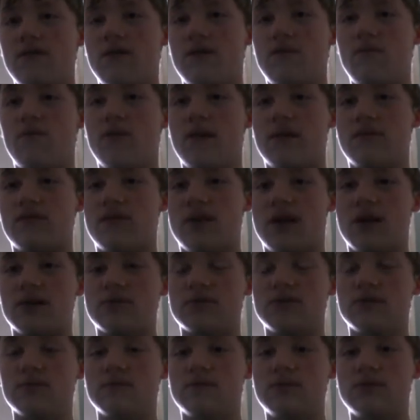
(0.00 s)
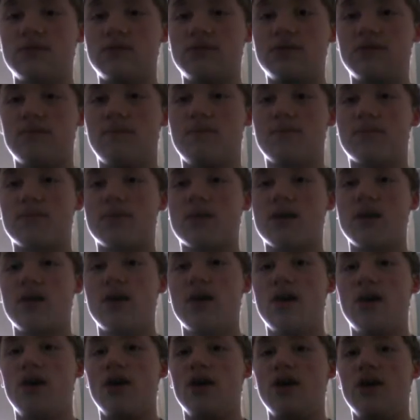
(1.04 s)
We have 5 characters.
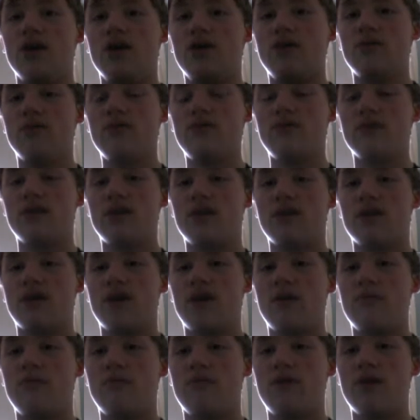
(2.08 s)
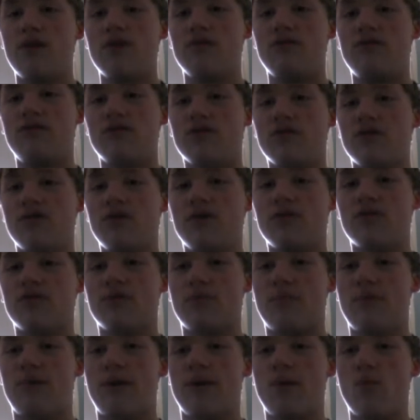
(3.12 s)
You know what, to get game-wise, you can
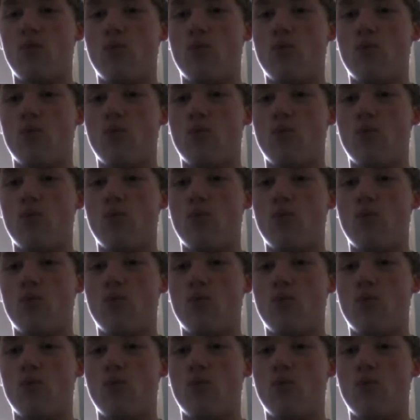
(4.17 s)
also play